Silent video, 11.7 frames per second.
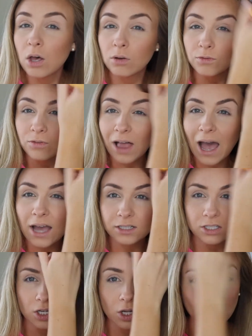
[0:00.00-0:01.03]

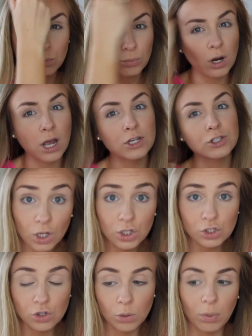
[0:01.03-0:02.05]
flat brush
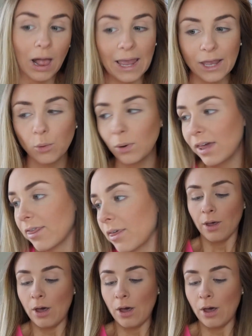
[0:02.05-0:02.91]
to apply it with.